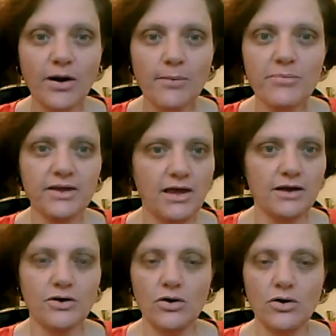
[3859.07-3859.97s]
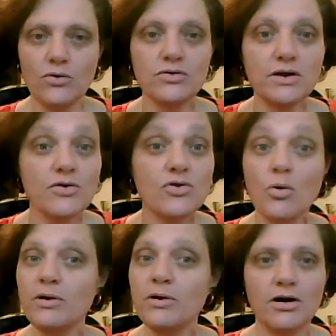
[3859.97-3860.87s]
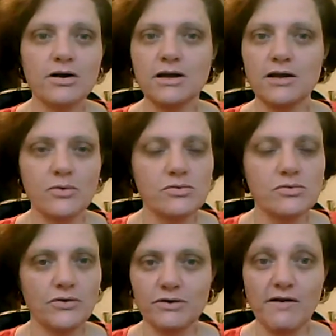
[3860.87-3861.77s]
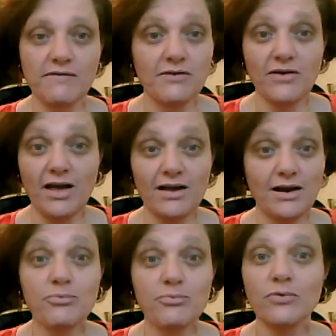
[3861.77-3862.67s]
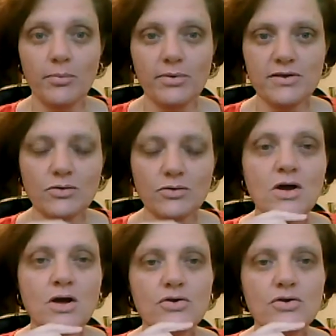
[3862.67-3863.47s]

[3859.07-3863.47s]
from the get-go. There's no better marketing in the world than a raving fan, I promise you.